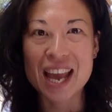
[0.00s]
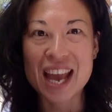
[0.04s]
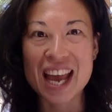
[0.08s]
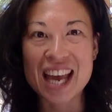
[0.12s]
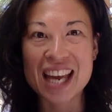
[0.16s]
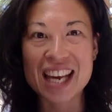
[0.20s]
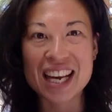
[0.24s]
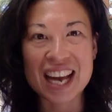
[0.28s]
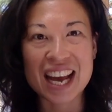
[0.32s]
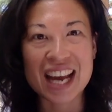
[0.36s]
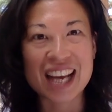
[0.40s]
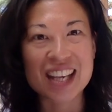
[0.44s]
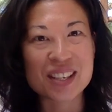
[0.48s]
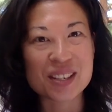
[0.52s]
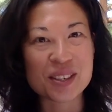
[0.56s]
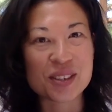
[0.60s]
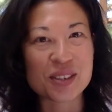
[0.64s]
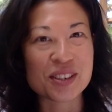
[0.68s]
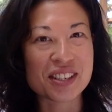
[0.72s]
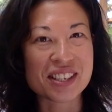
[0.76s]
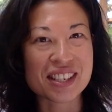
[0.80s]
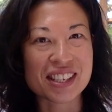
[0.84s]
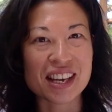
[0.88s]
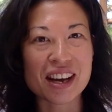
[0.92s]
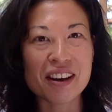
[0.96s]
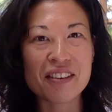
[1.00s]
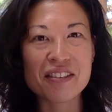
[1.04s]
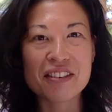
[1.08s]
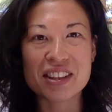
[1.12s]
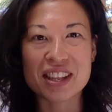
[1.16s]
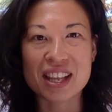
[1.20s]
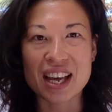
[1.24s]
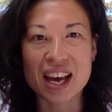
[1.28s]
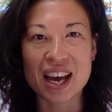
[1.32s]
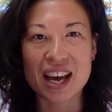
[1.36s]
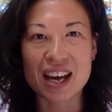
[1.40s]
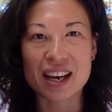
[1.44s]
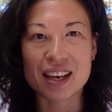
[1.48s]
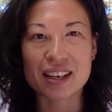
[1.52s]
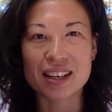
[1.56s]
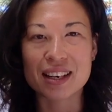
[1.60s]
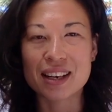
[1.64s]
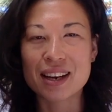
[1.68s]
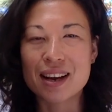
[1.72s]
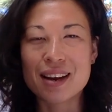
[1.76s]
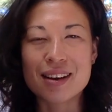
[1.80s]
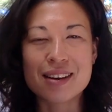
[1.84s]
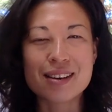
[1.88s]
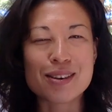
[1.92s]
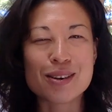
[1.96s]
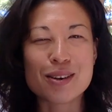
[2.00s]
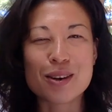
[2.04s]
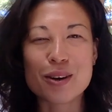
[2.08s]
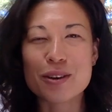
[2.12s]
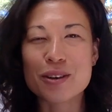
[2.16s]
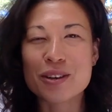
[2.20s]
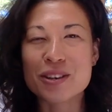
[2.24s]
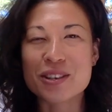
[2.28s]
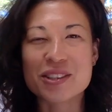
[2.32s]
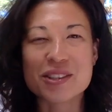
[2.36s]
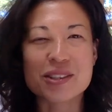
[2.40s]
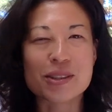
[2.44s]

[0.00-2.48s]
And as you discover that, notice